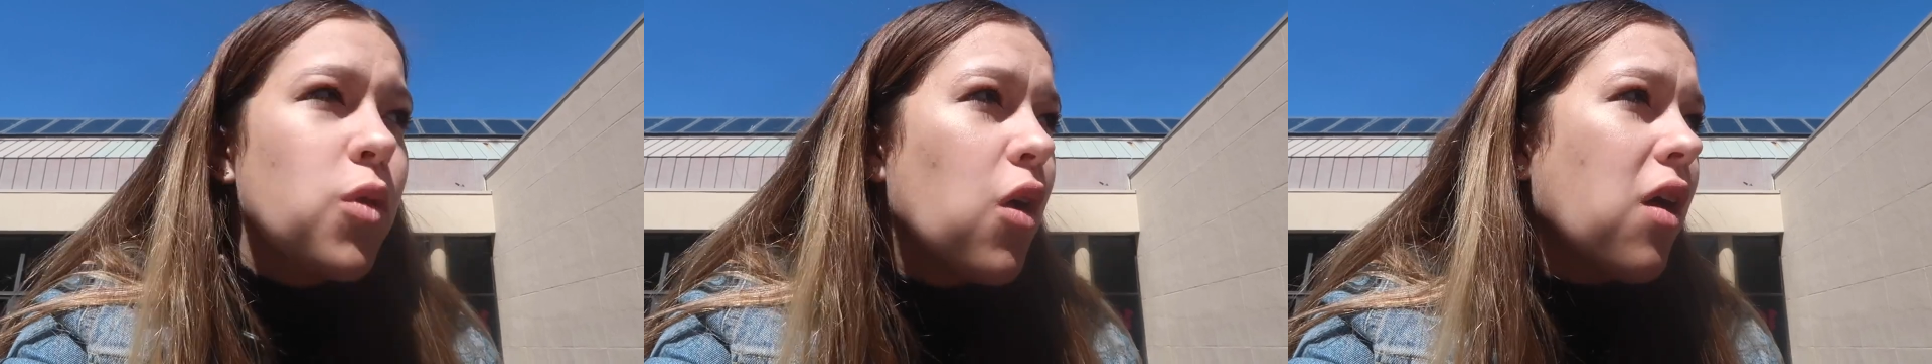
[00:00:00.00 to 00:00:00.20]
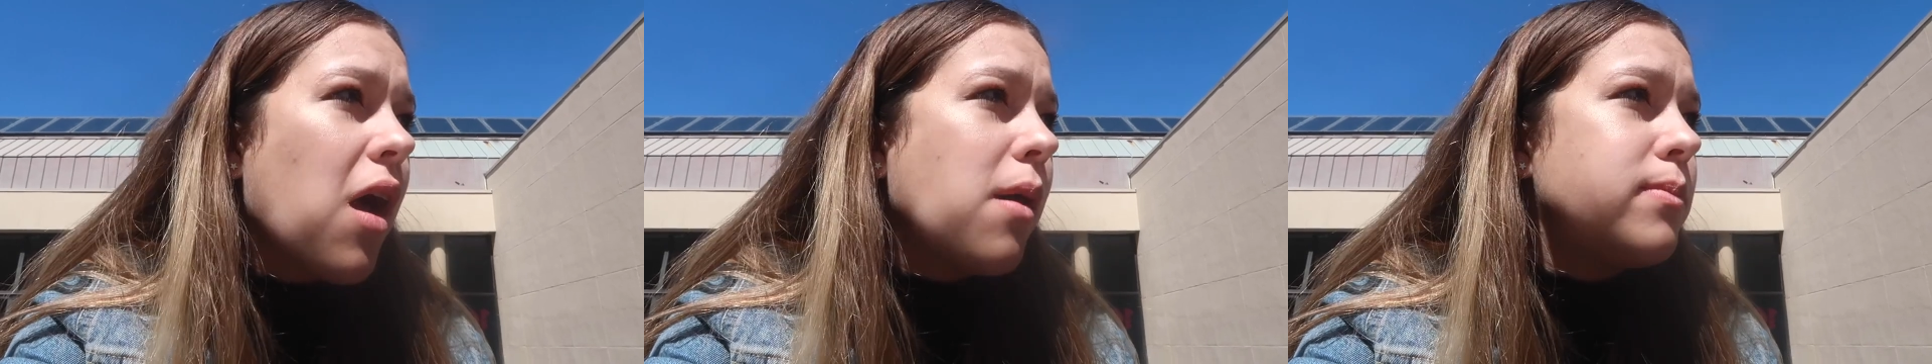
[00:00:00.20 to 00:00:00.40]

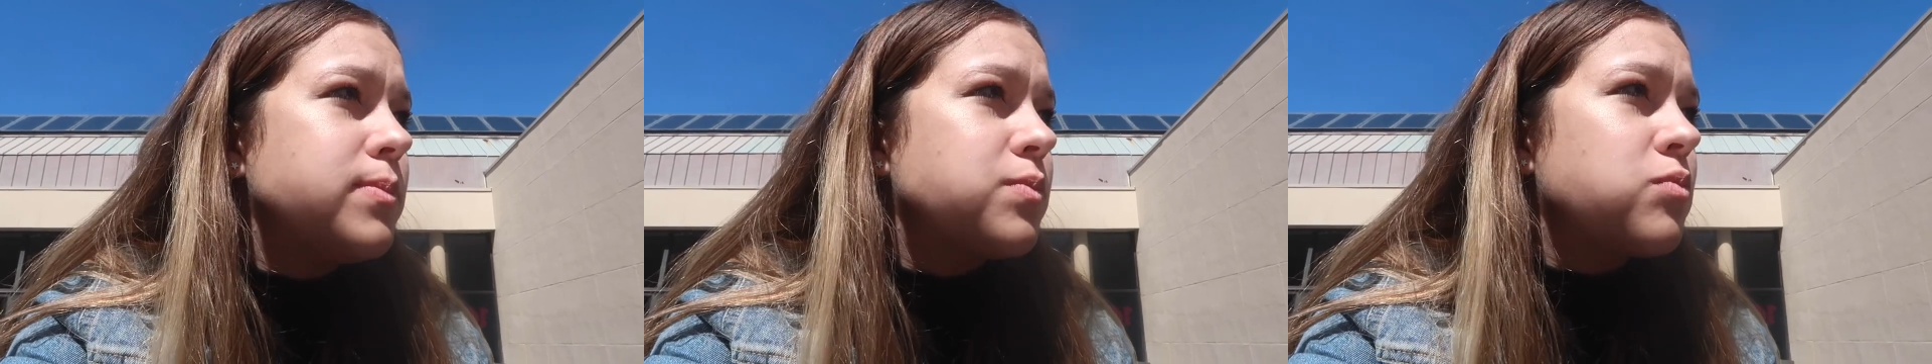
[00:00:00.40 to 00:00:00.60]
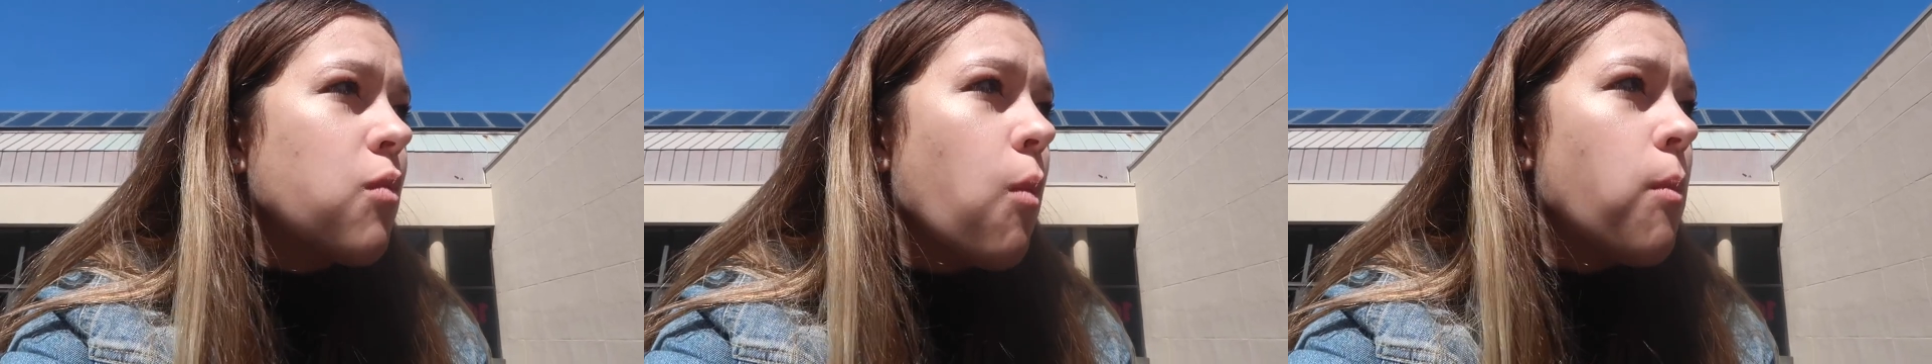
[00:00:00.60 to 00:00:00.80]
Okay.
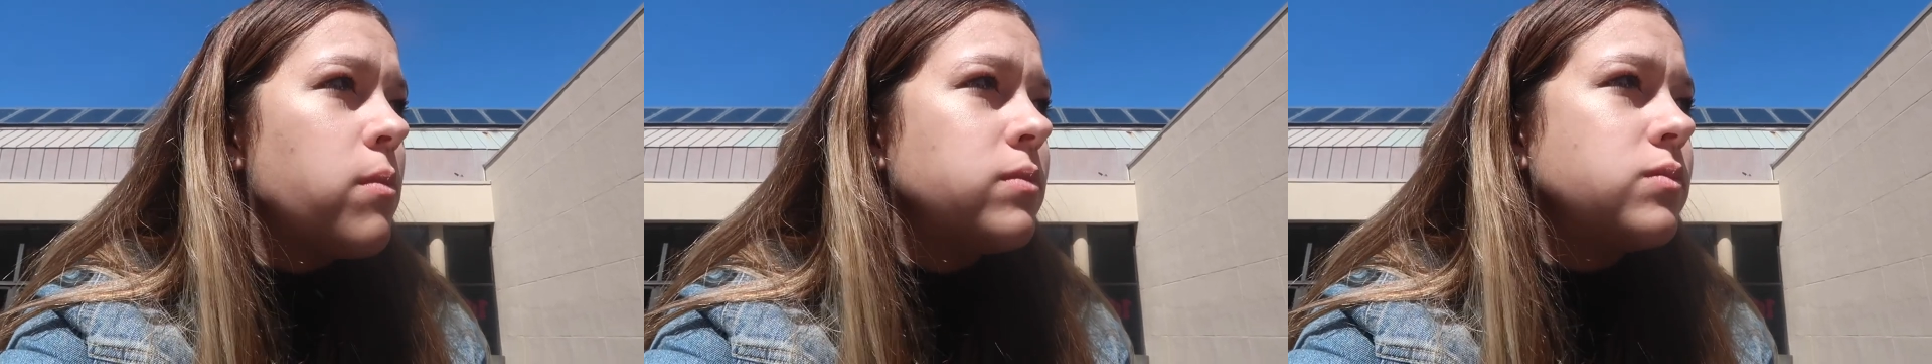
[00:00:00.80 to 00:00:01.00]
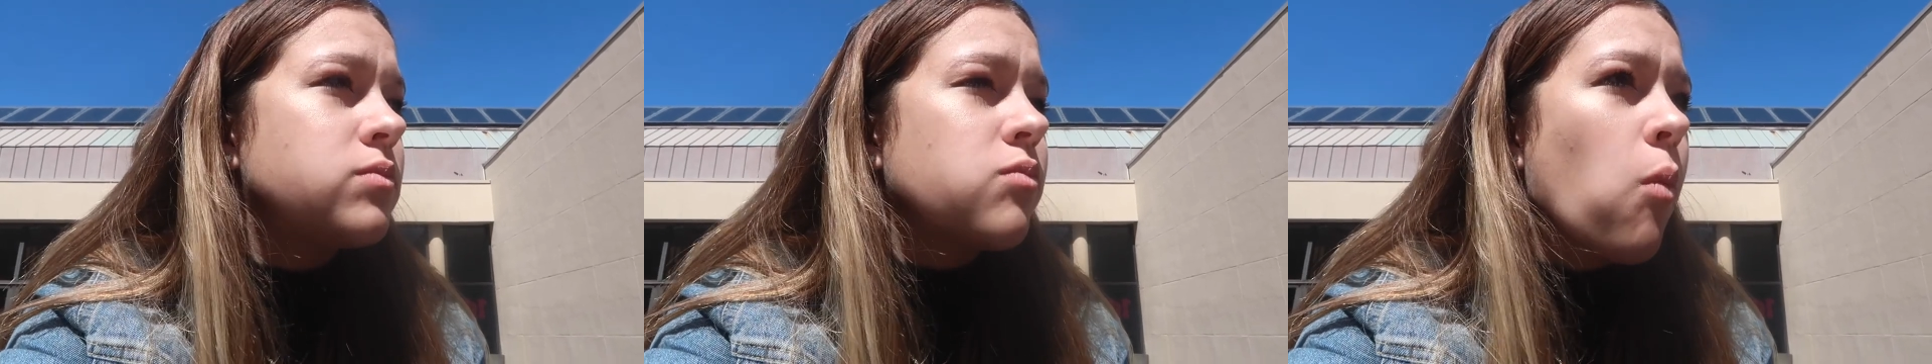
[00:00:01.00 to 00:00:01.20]

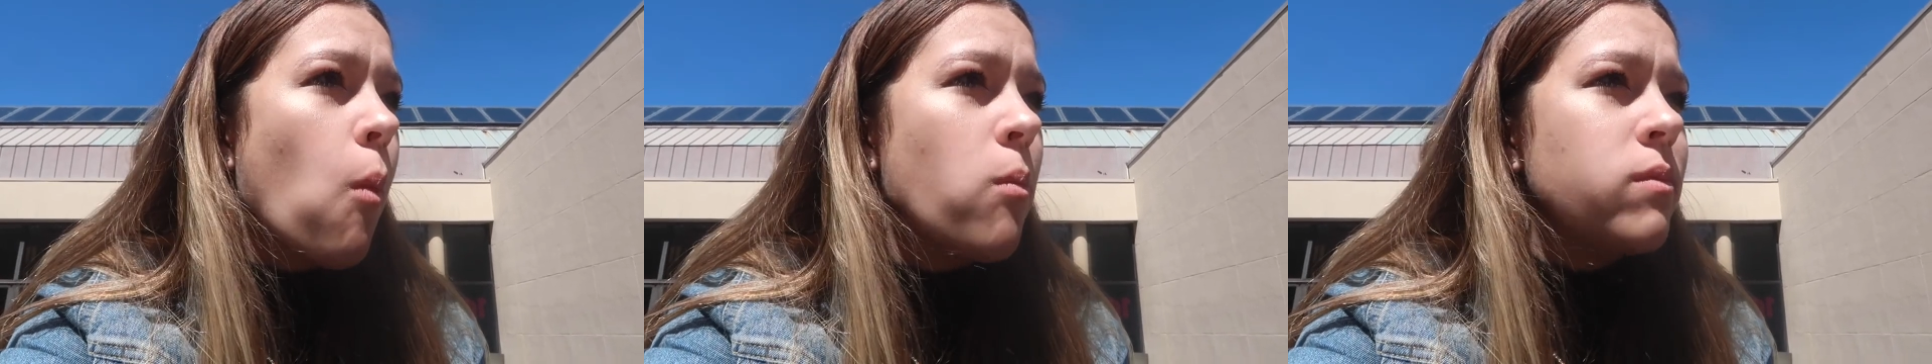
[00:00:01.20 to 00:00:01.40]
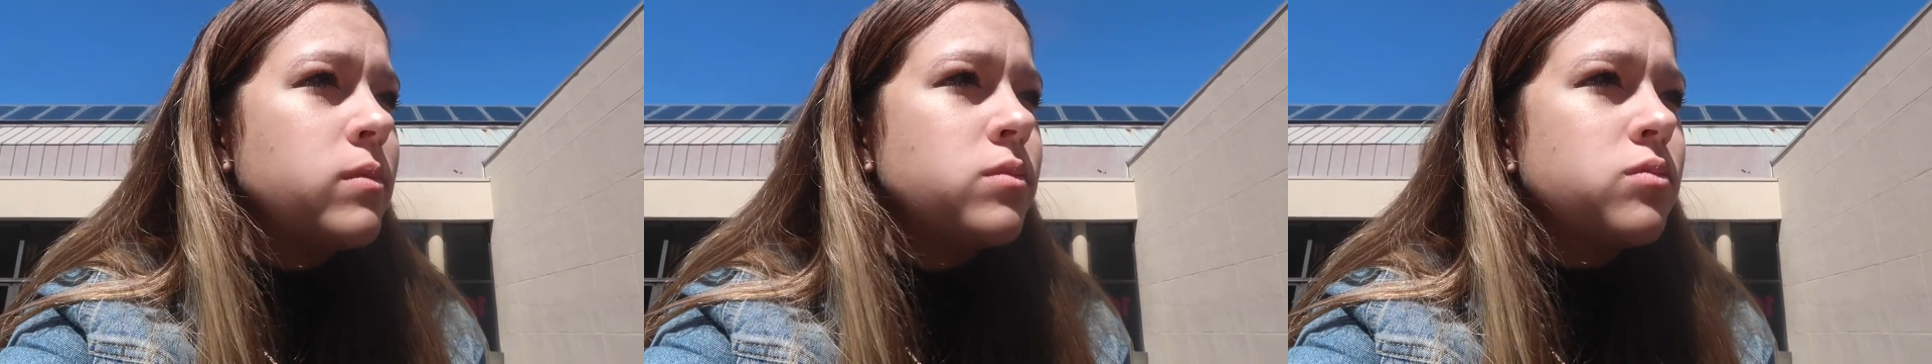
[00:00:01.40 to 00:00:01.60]
Apparently those
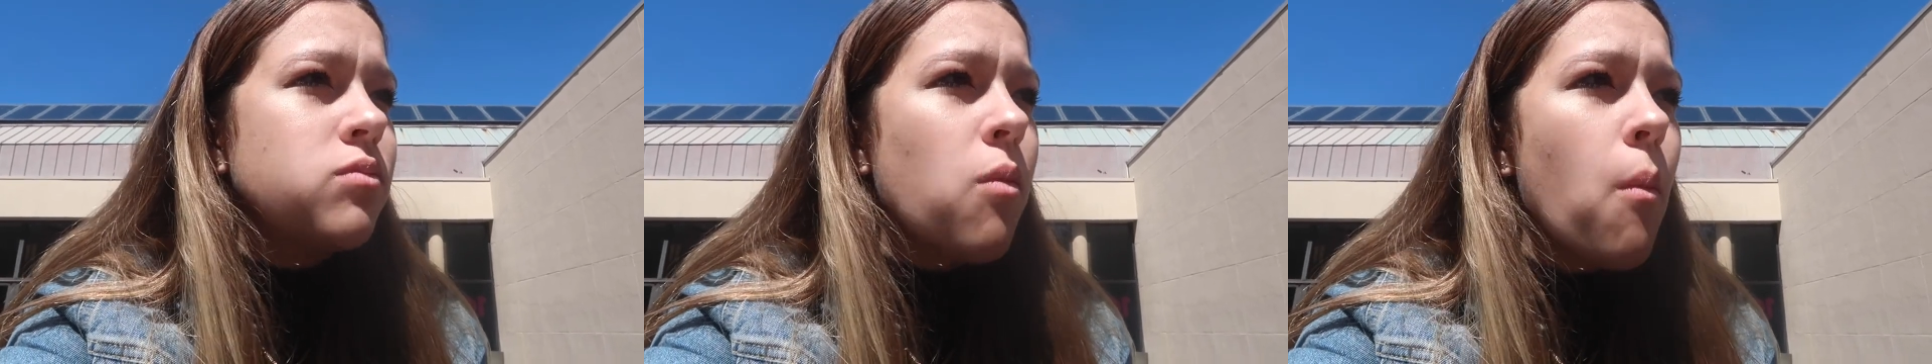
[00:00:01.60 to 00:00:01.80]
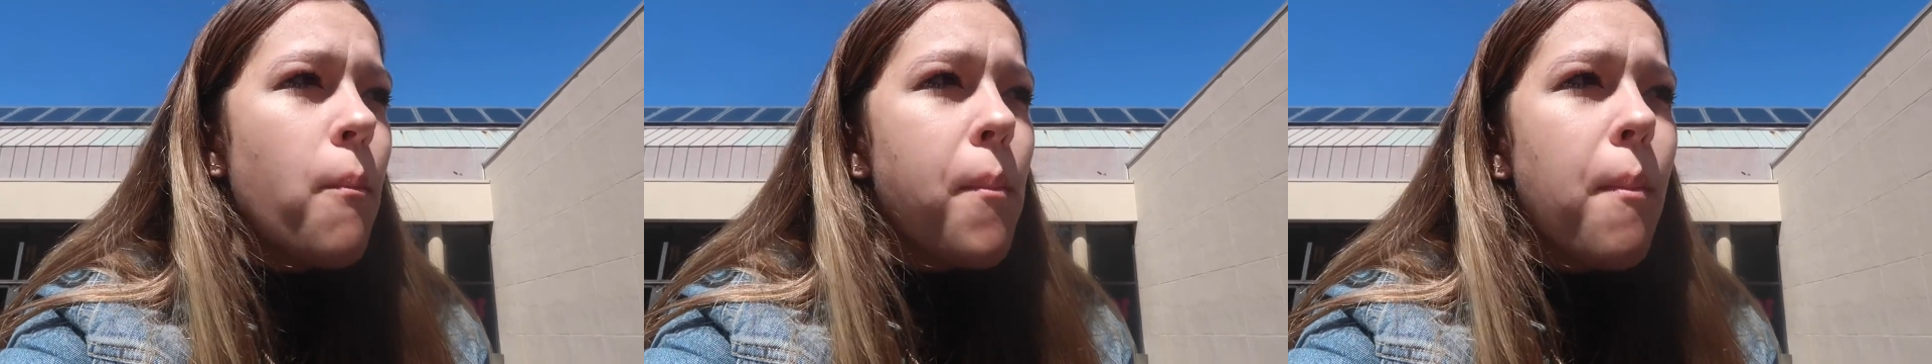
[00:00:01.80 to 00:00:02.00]
guys are
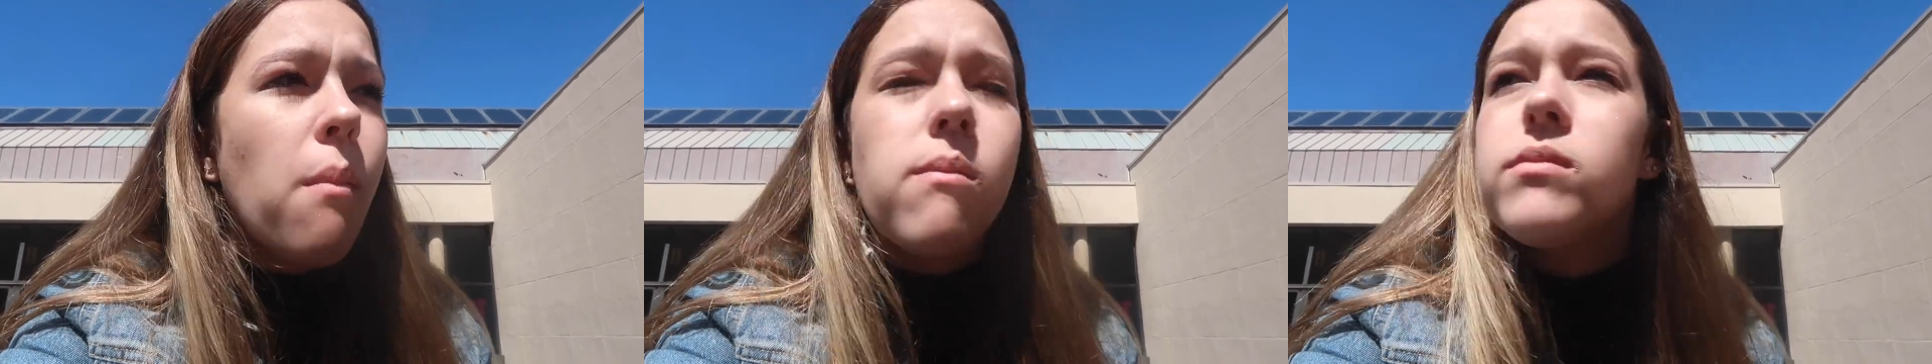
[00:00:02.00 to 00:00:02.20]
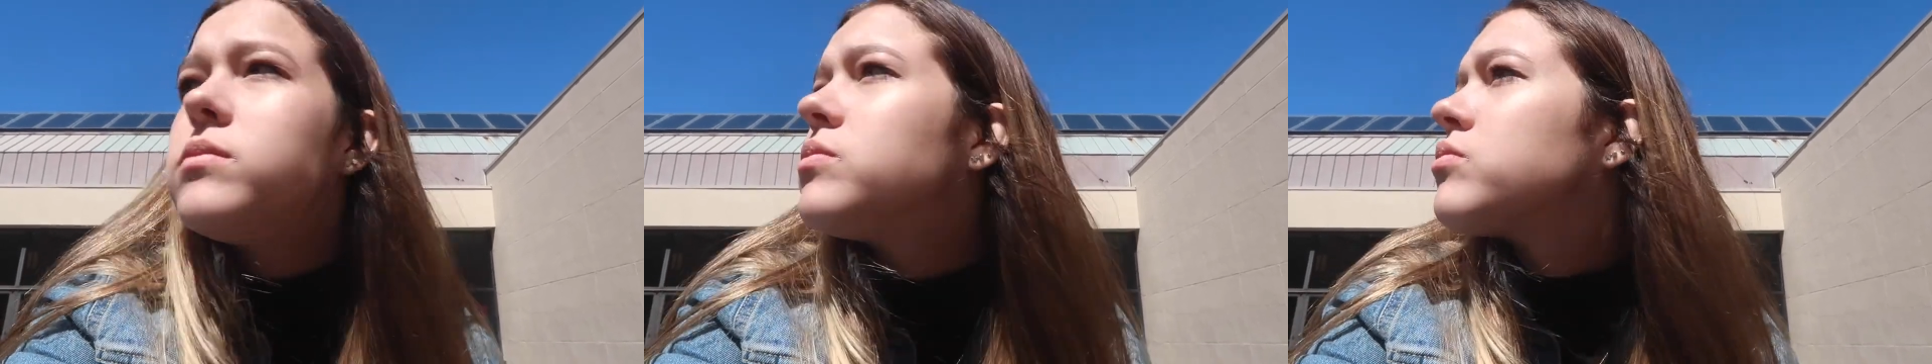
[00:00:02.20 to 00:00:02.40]
popular too because they